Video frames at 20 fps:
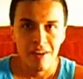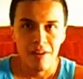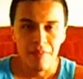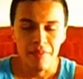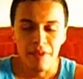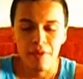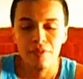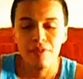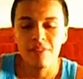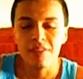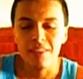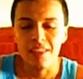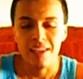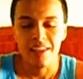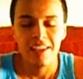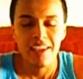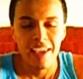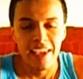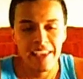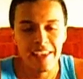They would like
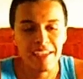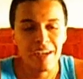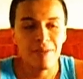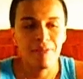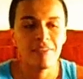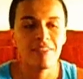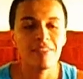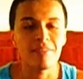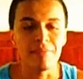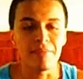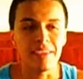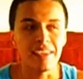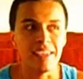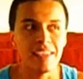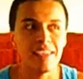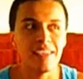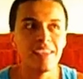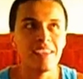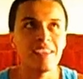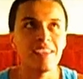hang out with
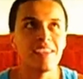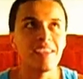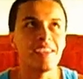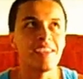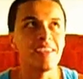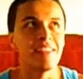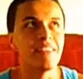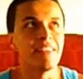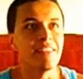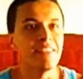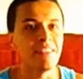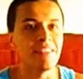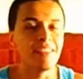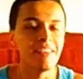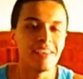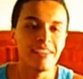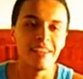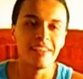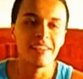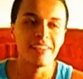me and
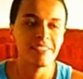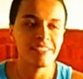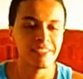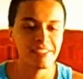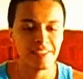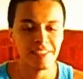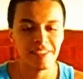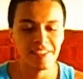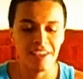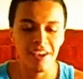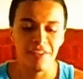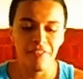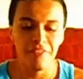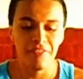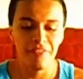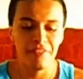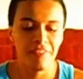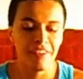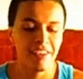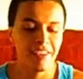stuff.
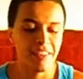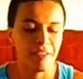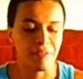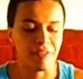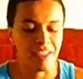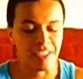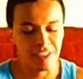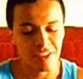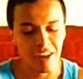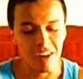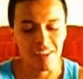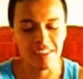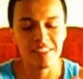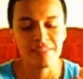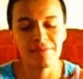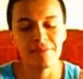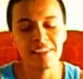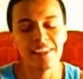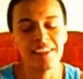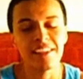They would like talk to
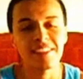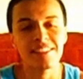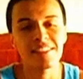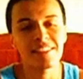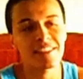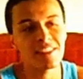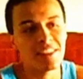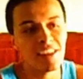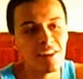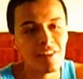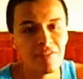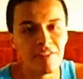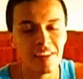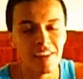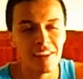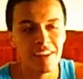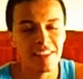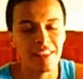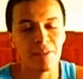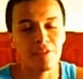me and stuff.
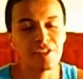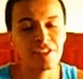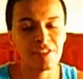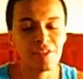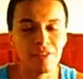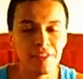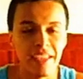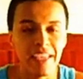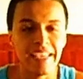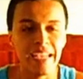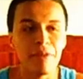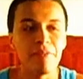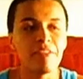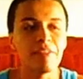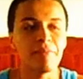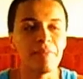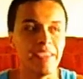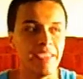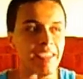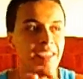They would just only hang out with
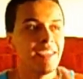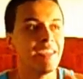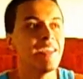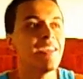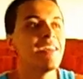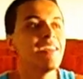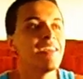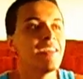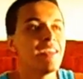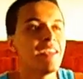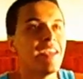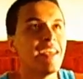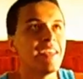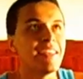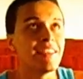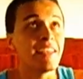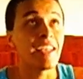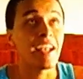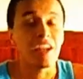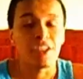me,
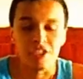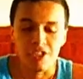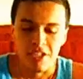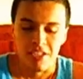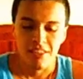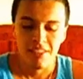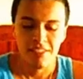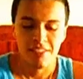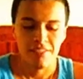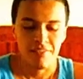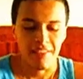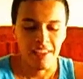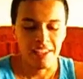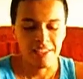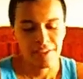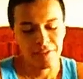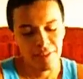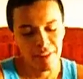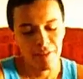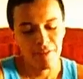and they got jealous of that.
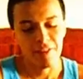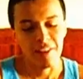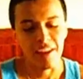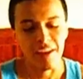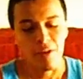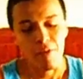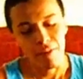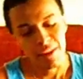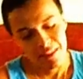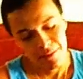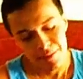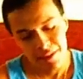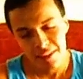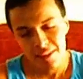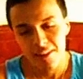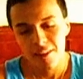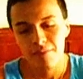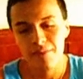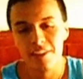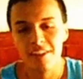So they would like always pick
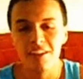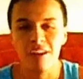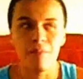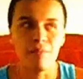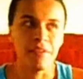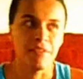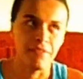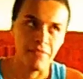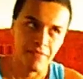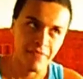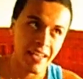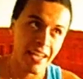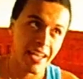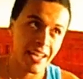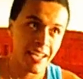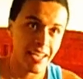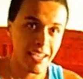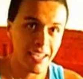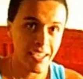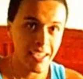on me, call me
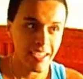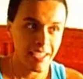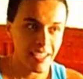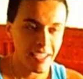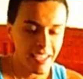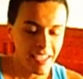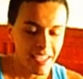fag,